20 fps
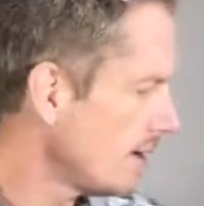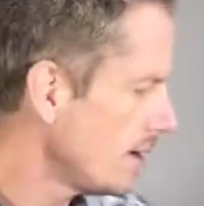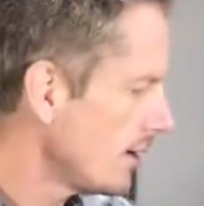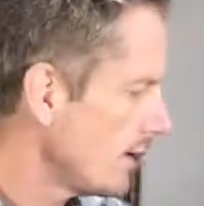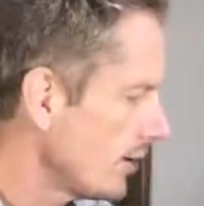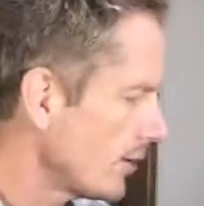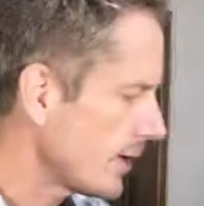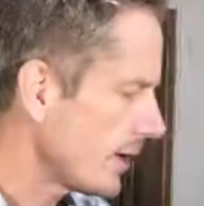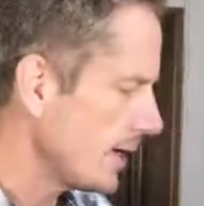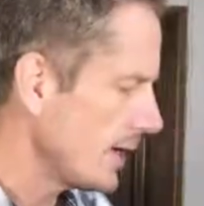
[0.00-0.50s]

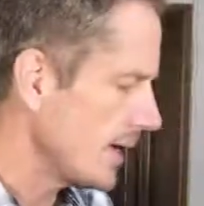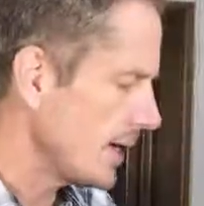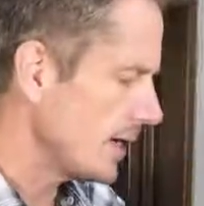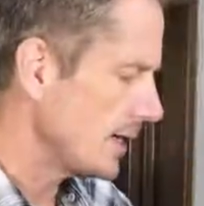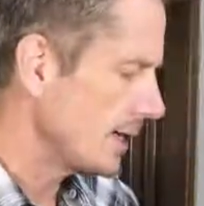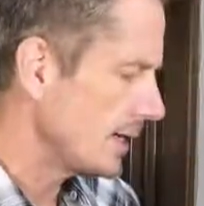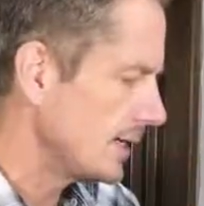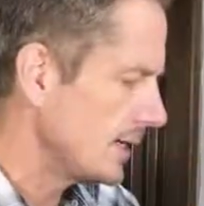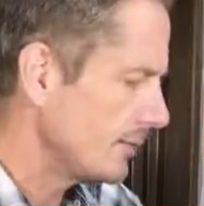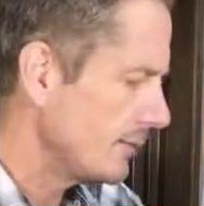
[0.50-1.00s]
Okay,
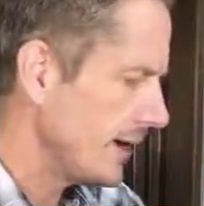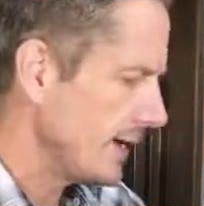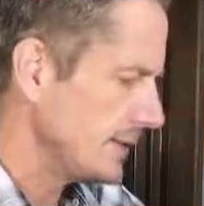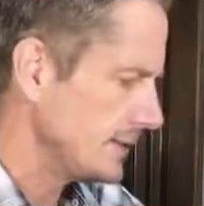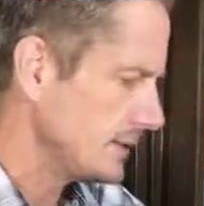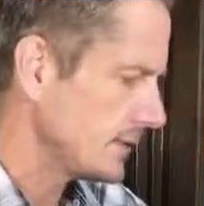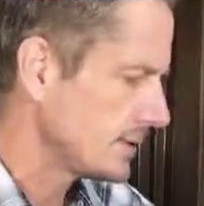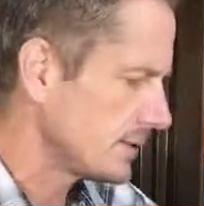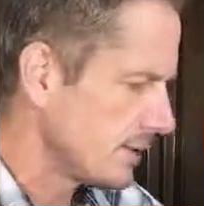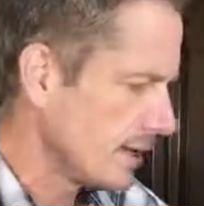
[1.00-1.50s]

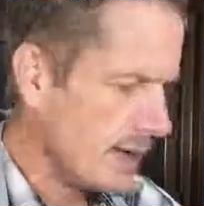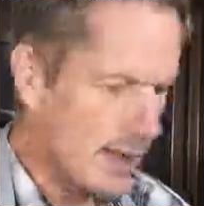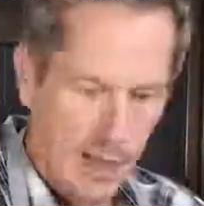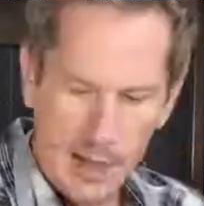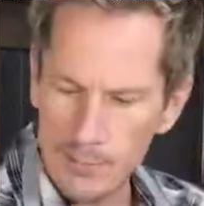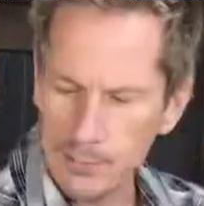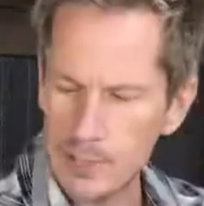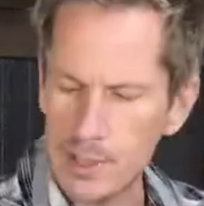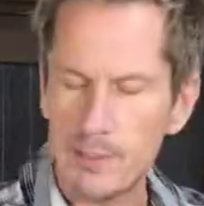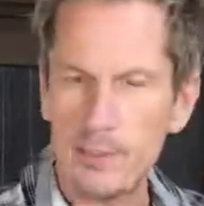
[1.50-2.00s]
rice.
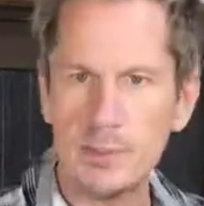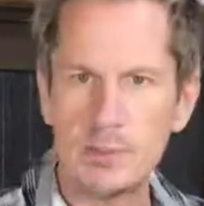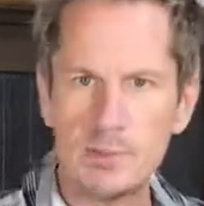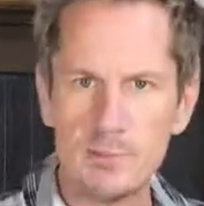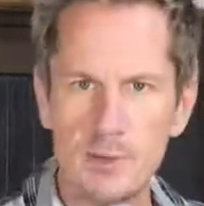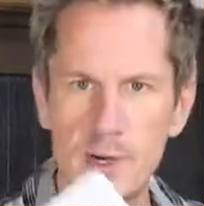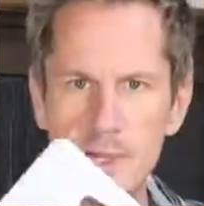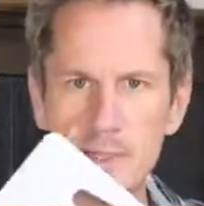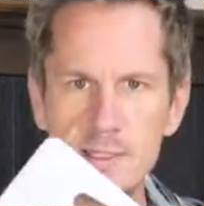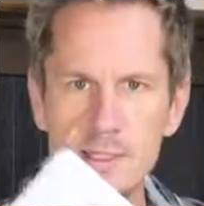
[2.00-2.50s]
I'm gonna put some
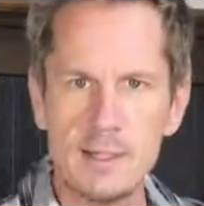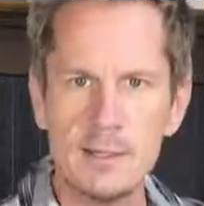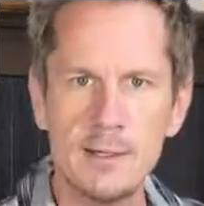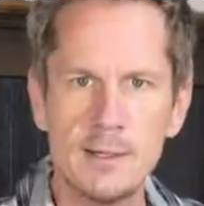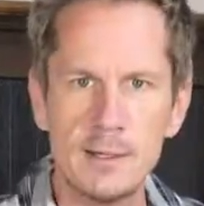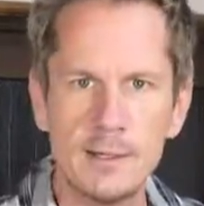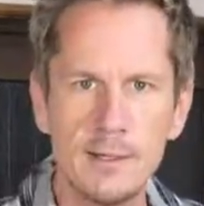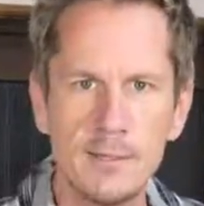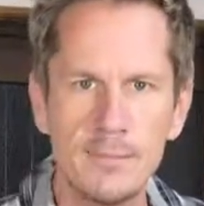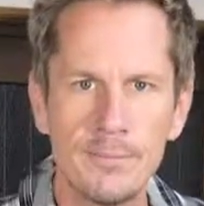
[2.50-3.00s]
rice on
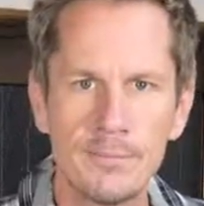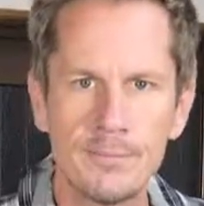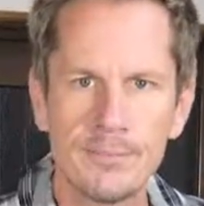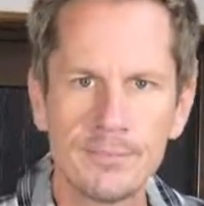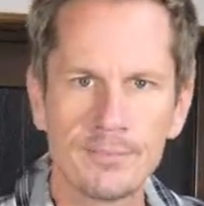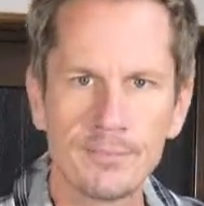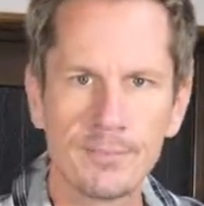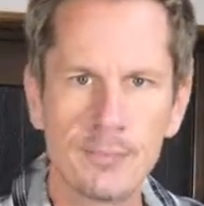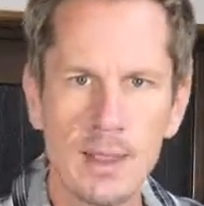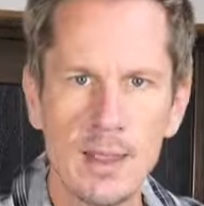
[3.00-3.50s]
here,
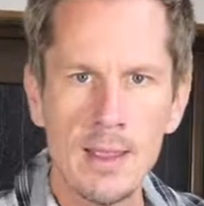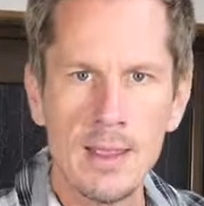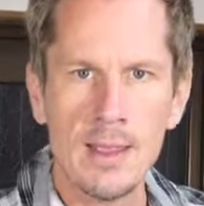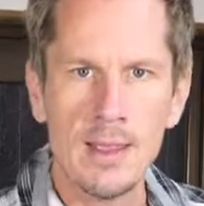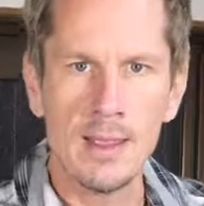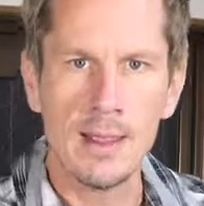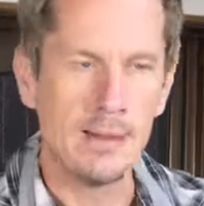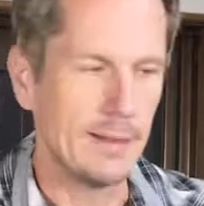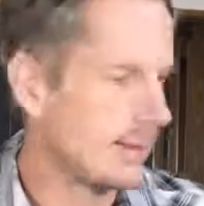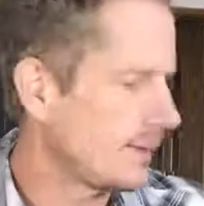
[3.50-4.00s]

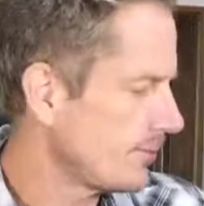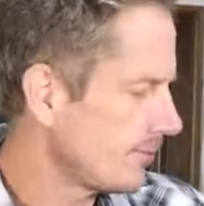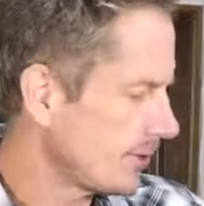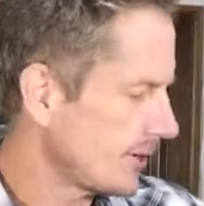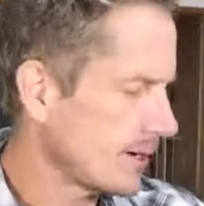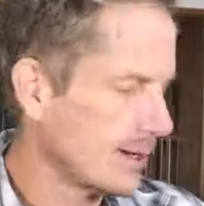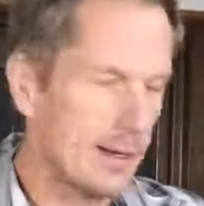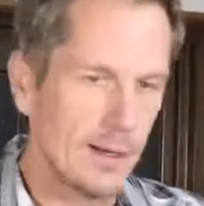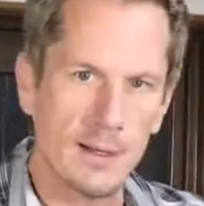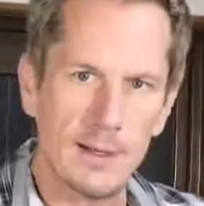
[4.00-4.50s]
and then we're
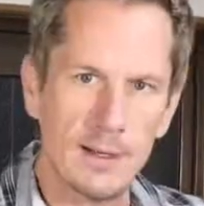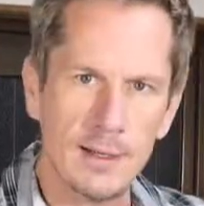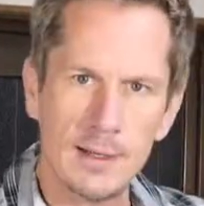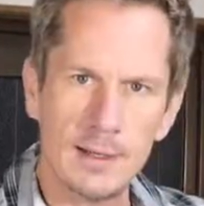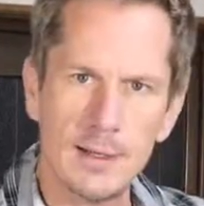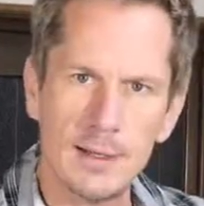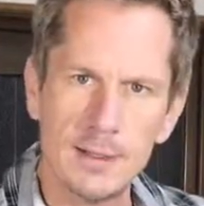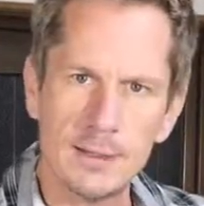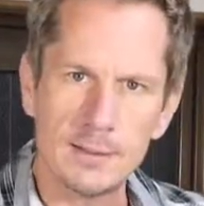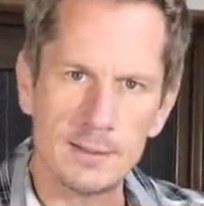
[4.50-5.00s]

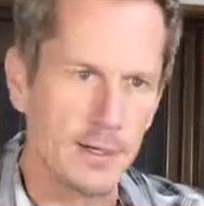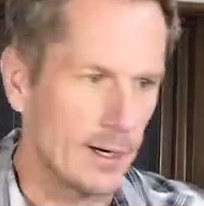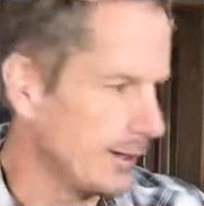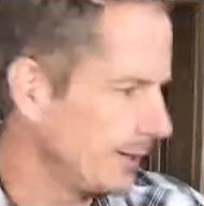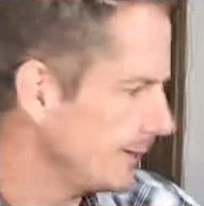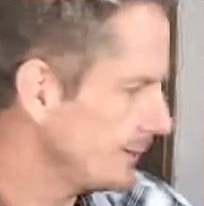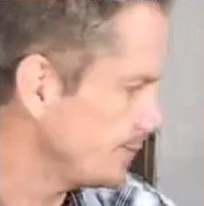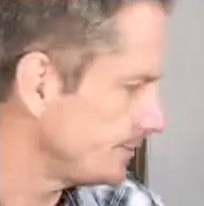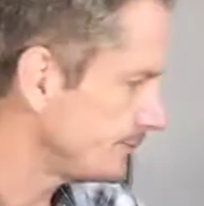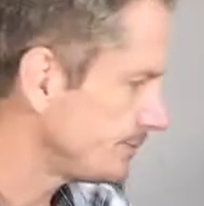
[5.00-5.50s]
gonna start.
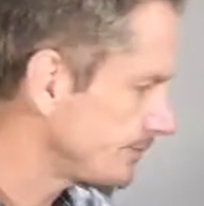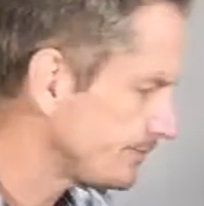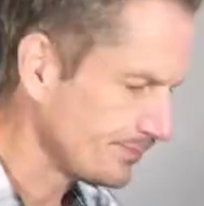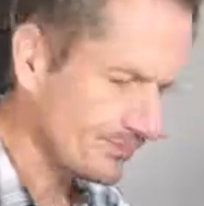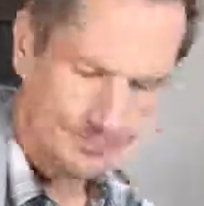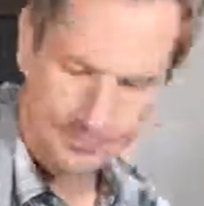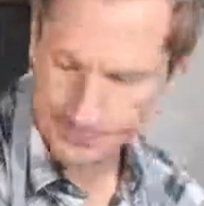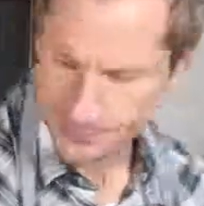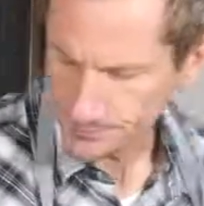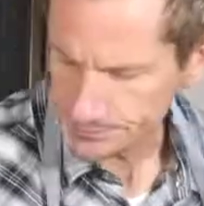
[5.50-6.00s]

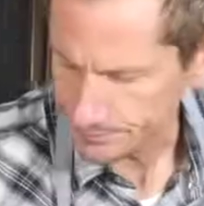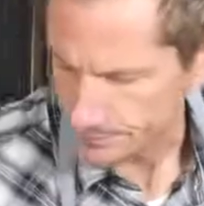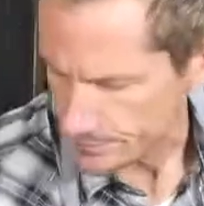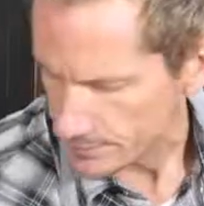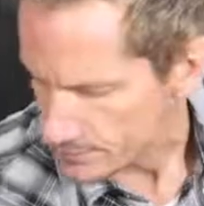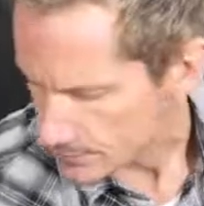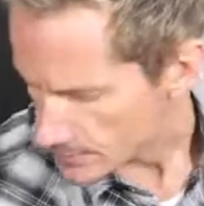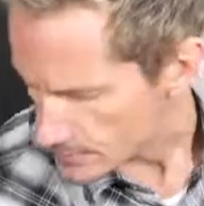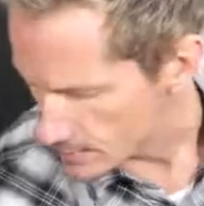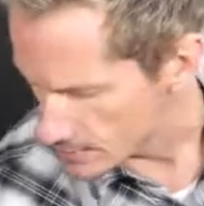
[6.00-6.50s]

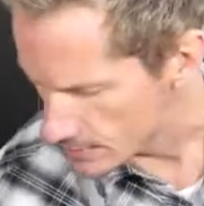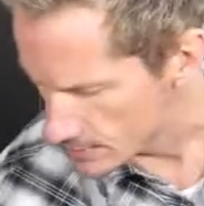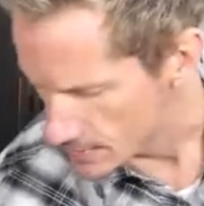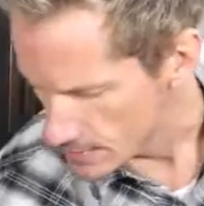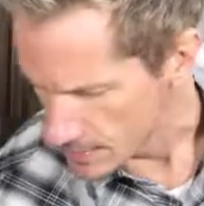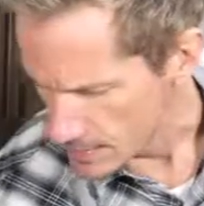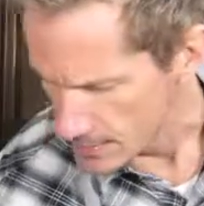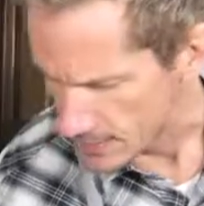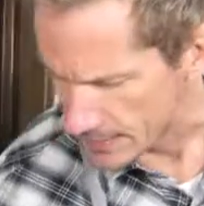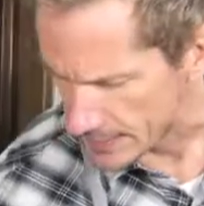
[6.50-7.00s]

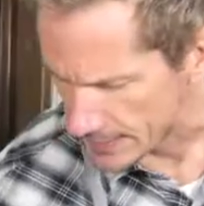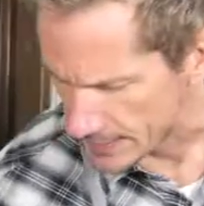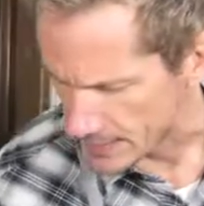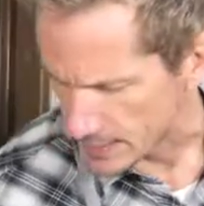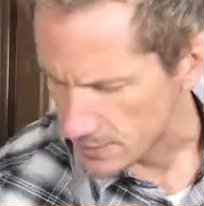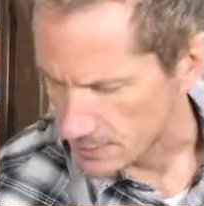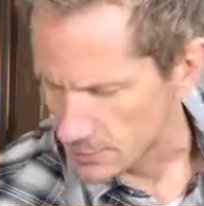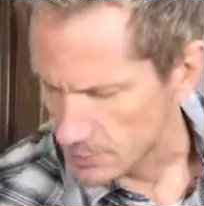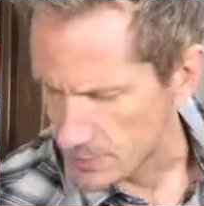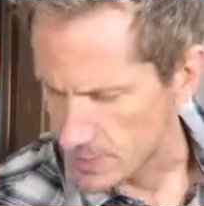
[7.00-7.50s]
Gotta get
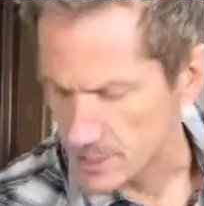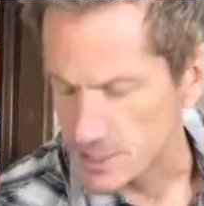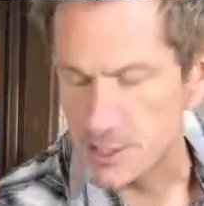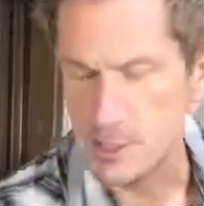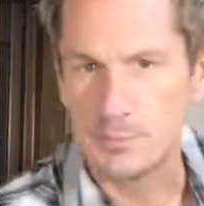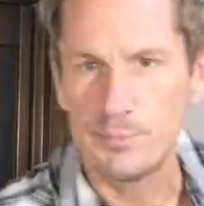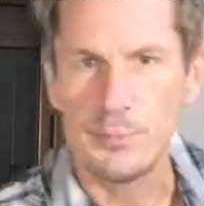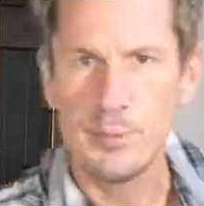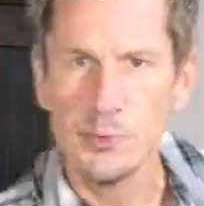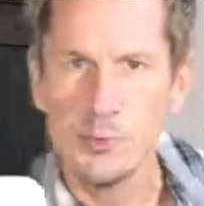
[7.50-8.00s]
out the rice
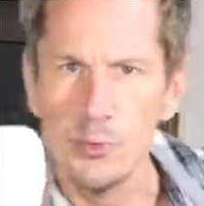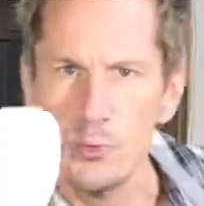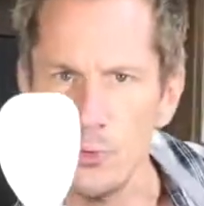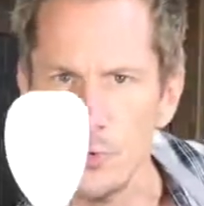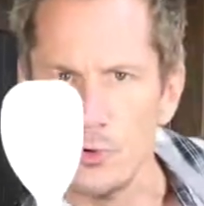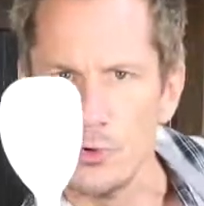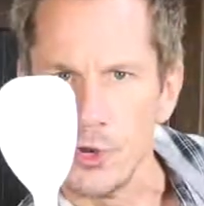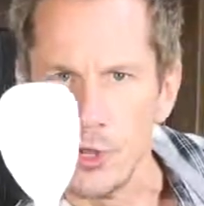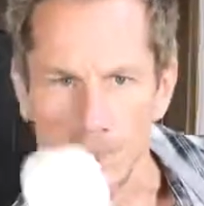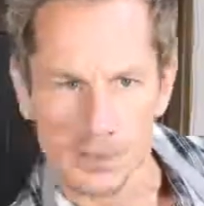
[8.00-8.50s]

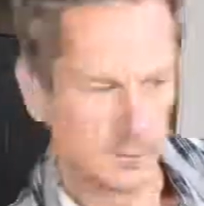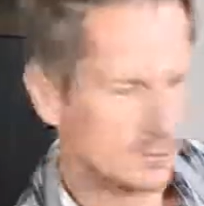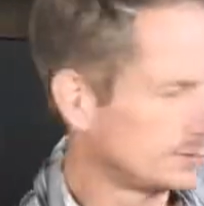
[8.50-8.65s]
spoon.